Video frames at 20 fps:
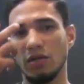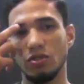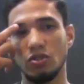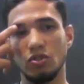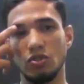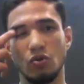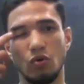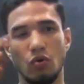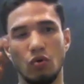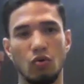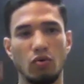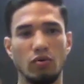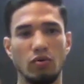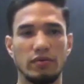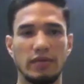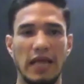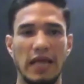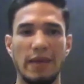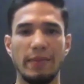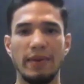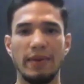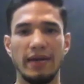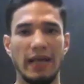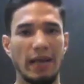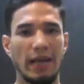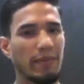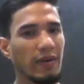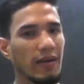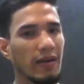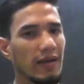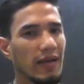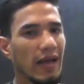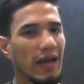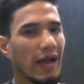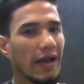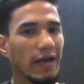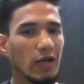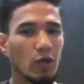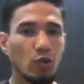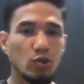So time and timingly, I
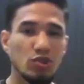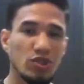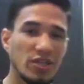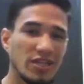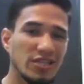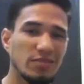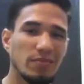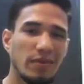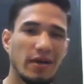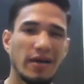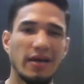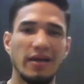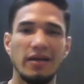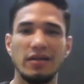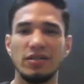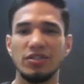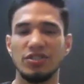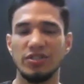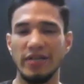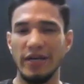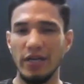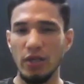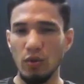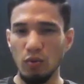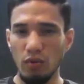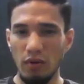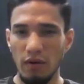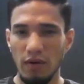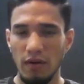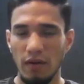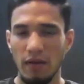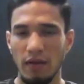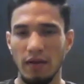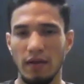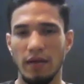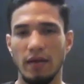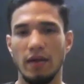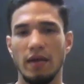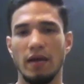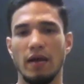had to change my schedule.
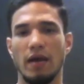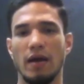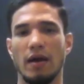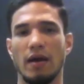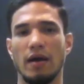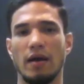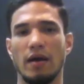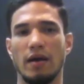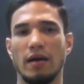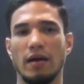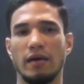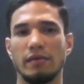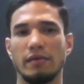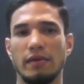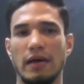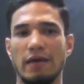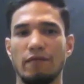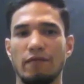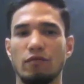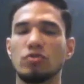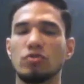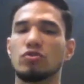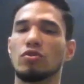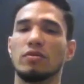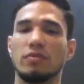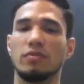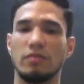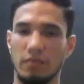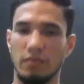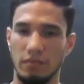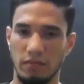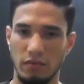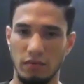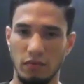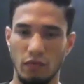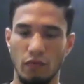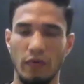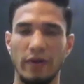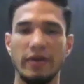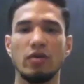I was on
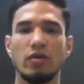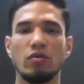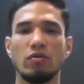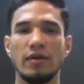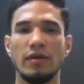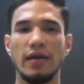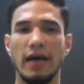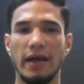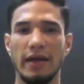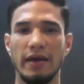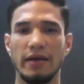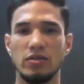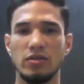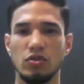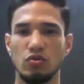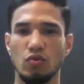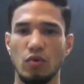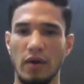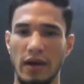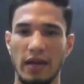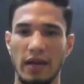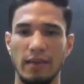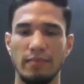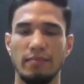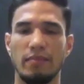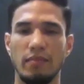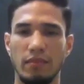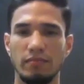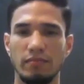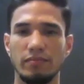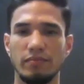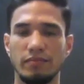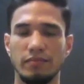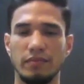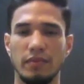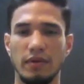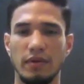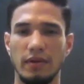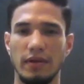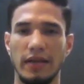a very good diet, so I'm
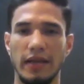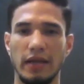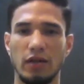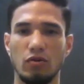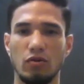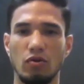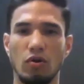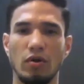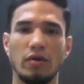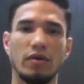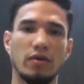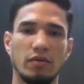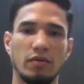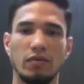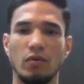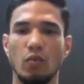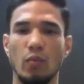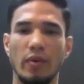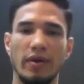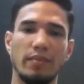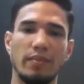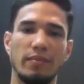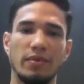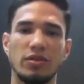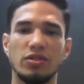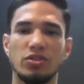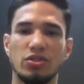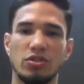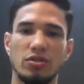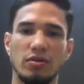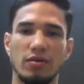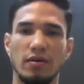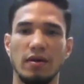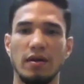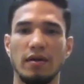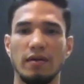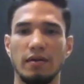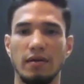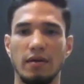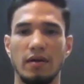like not very much
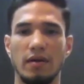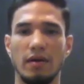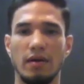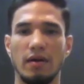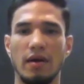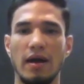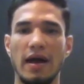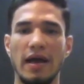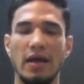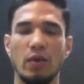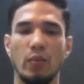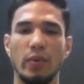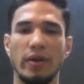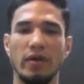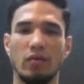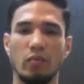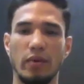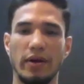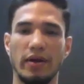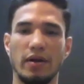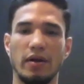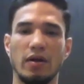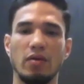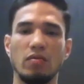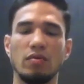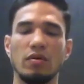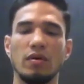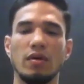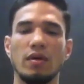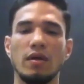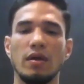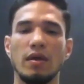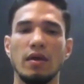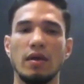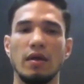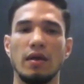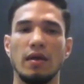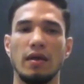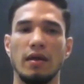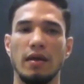high weight right now.
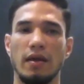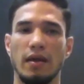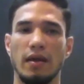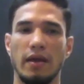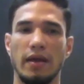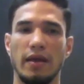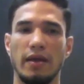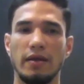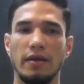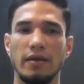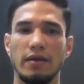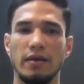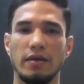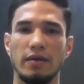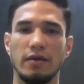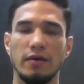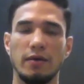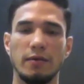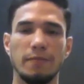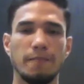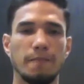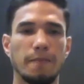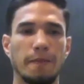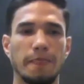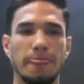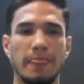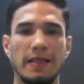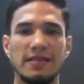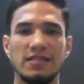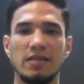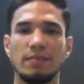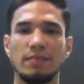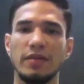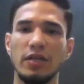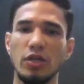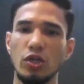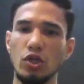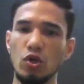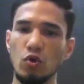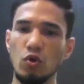And
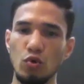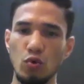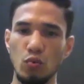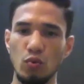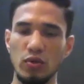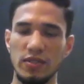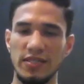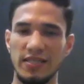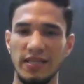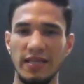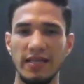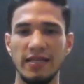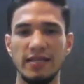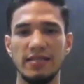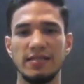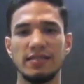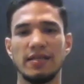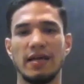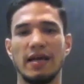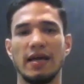something new you would say is